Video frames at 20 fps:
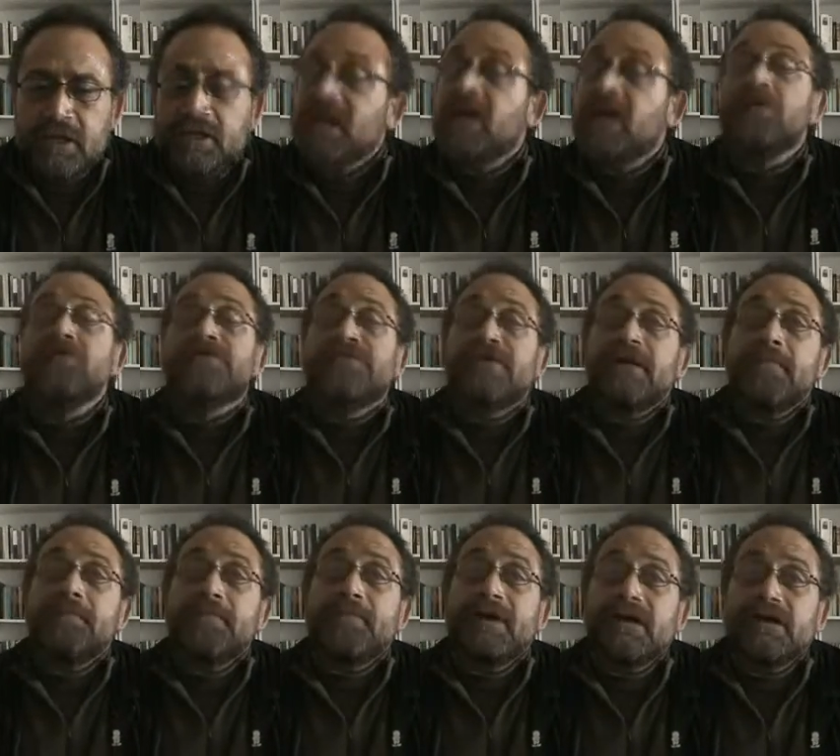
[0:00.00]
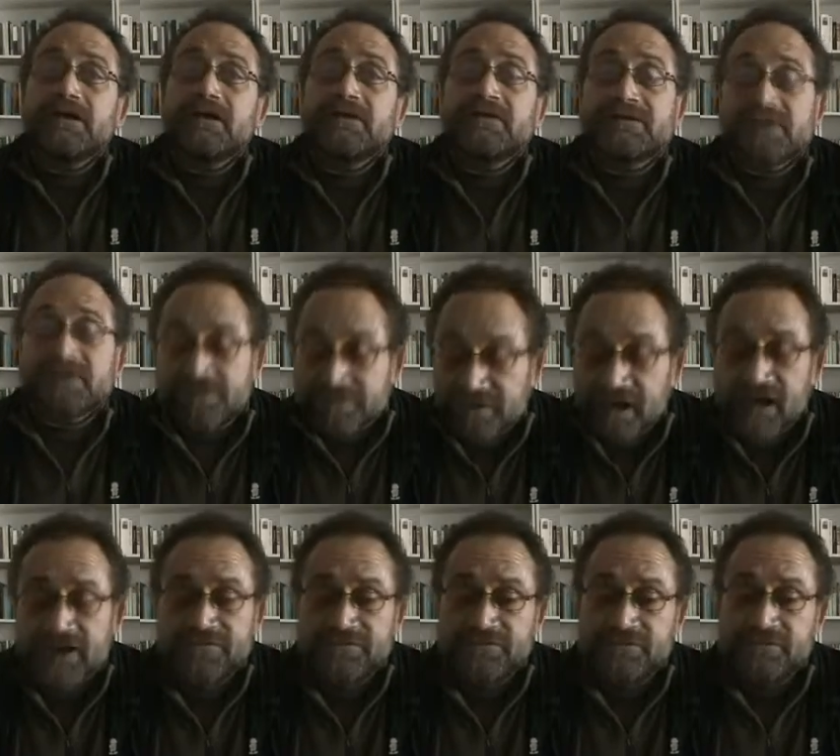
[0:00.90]
None of them
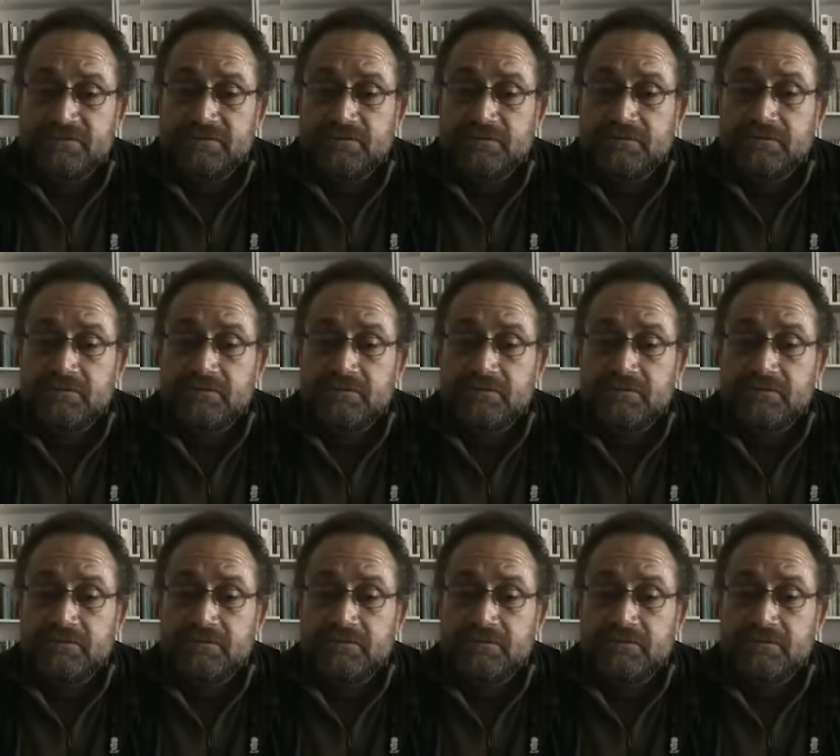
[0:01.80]
survived.